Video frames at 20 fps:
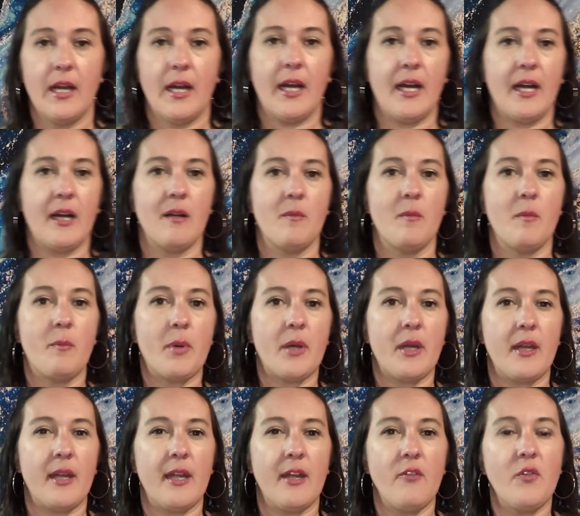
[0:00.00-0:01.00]
Um,
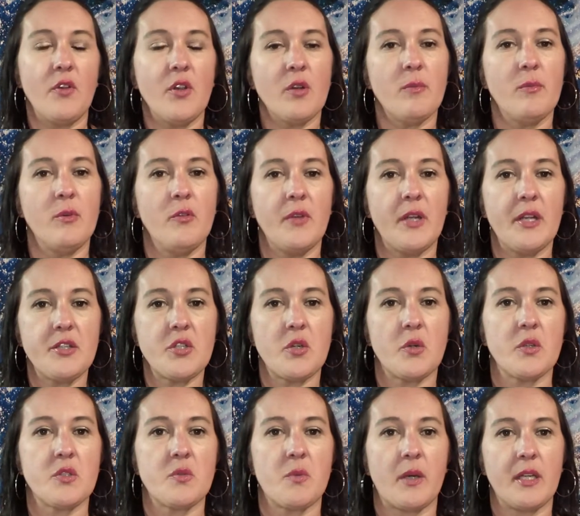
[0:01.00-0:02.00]
but if you're moving
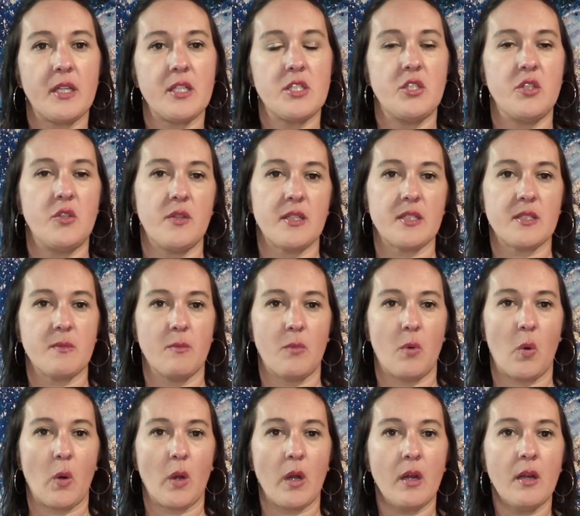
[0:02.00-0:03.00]
towards wanting to do this
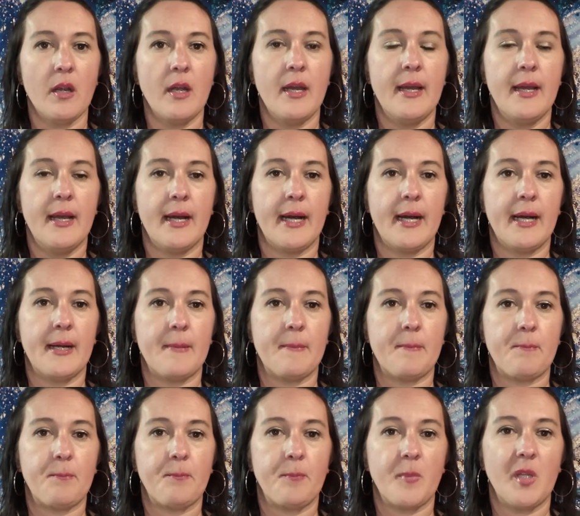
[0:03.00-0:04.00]
more,
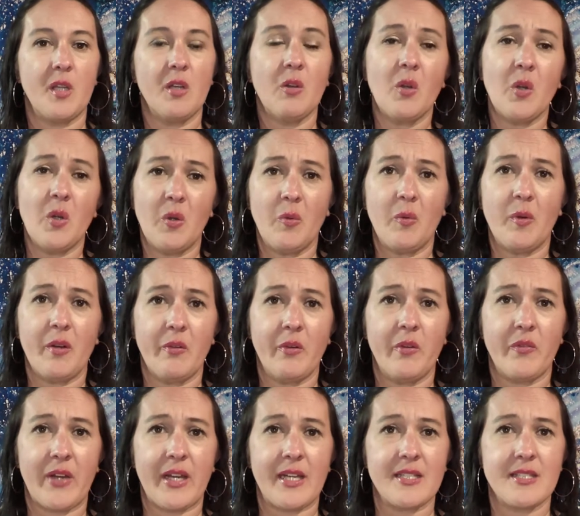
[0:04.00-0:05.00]
um, you're going to want to
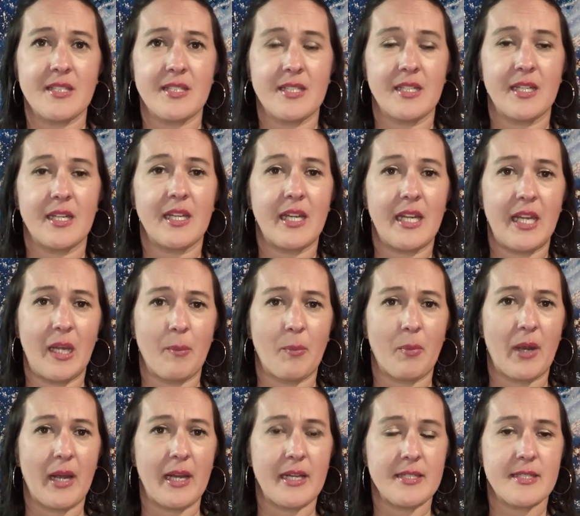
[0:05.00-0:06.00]
invest in a heat
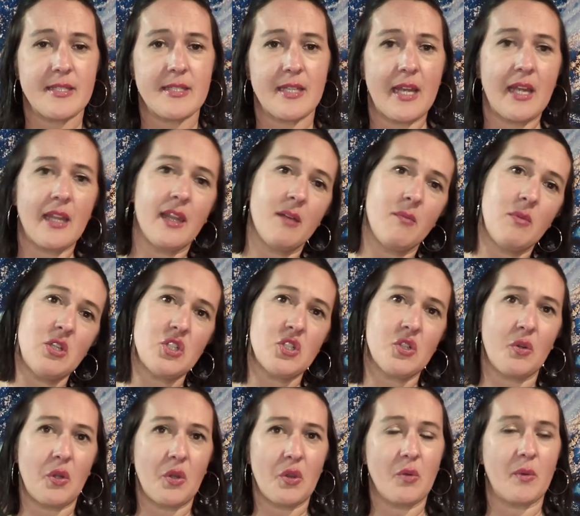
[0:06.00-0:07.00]
press. And let me
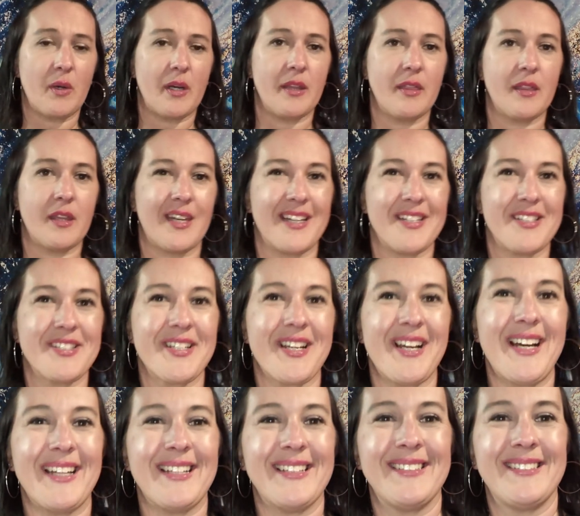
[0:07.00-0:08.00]
show you the one that I just got.